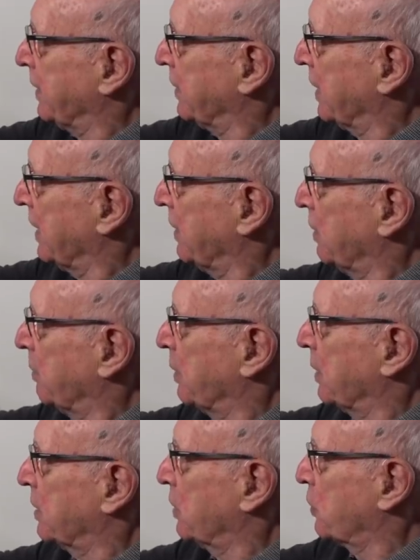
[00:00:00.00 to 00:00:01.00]
He's ended up a
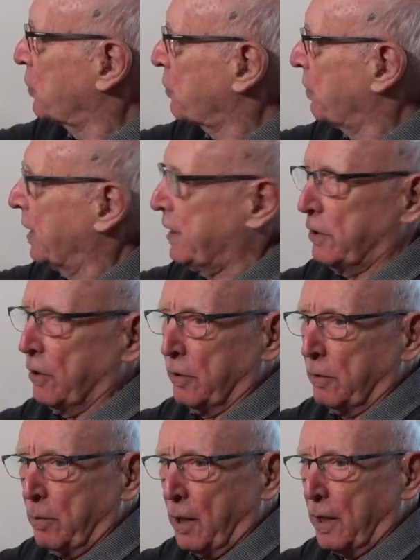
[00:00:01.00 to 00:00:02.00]
little straight on
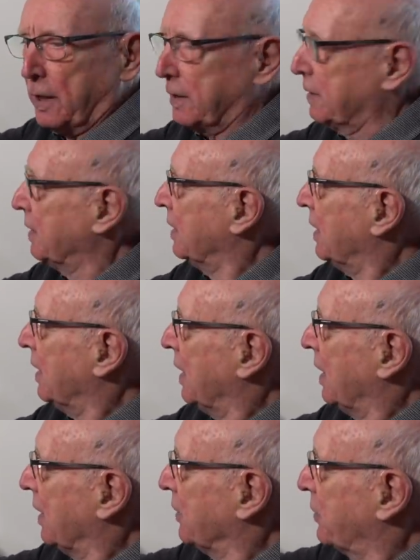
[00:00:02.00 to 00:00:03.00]
the black,
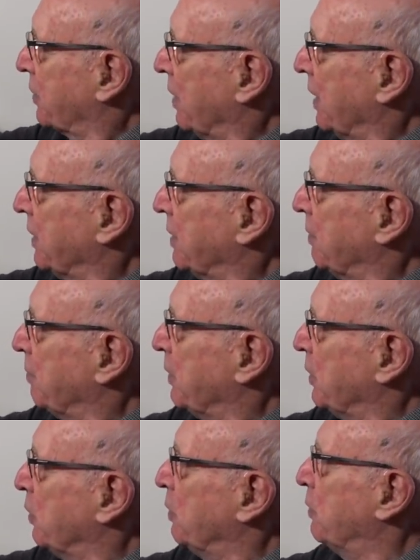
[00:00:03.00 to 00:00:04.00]
and trying to
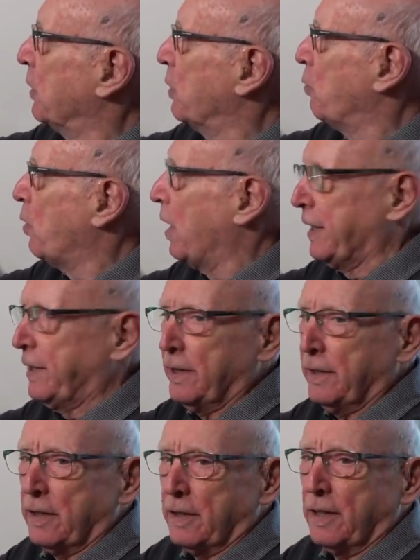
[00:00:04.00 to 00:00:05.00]
manoeuvre the white
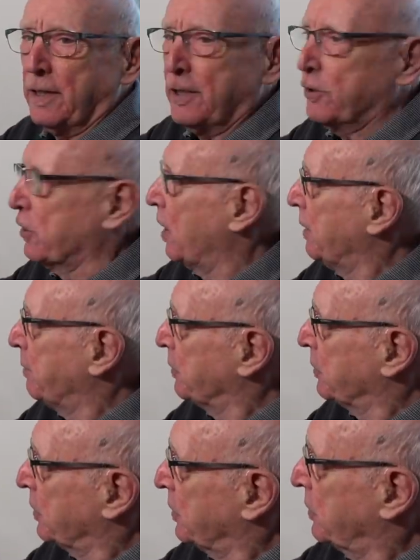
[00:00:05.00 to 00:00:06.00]
into the desired
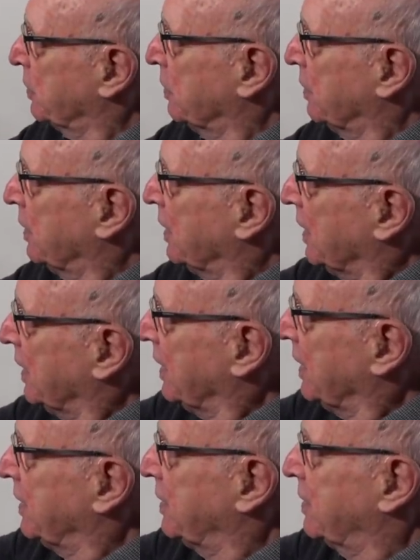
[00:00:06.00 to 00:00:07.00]
position,
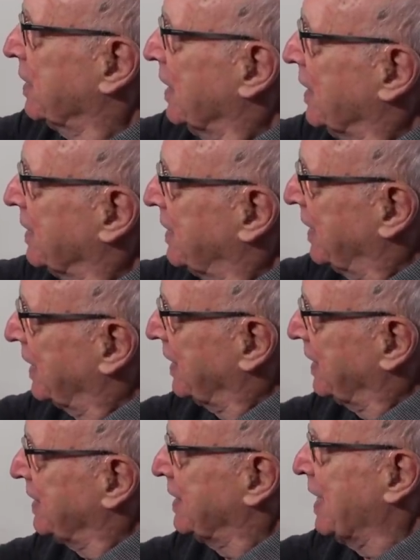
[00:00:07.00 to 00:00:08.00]
he's
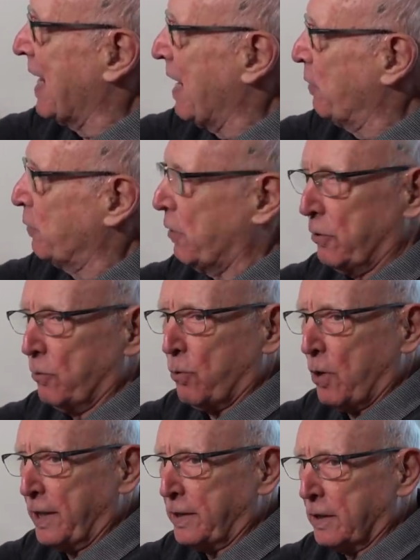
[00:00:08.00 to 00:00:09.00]
digging down on the
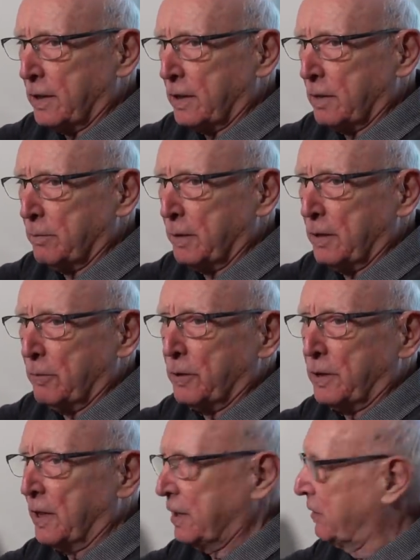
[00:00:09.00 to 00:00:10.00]
white a little bit,
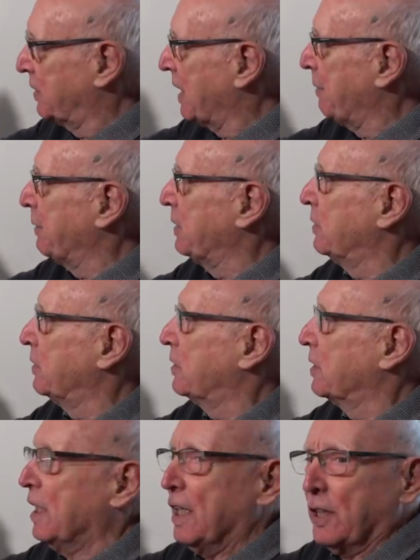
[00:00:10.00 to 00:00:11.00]
which
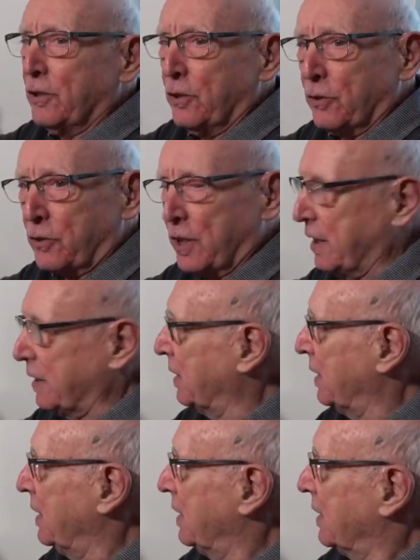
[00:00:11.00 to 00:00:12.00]
examines your
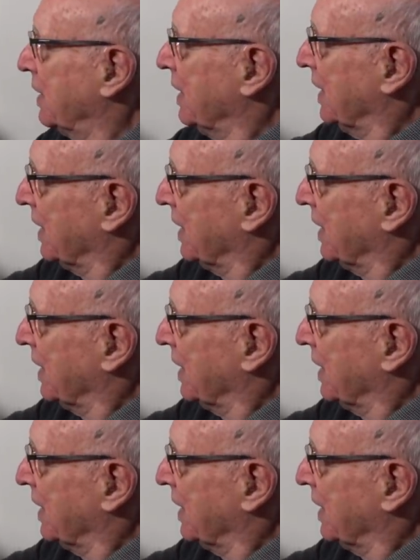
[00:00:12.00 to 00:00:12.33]
technique.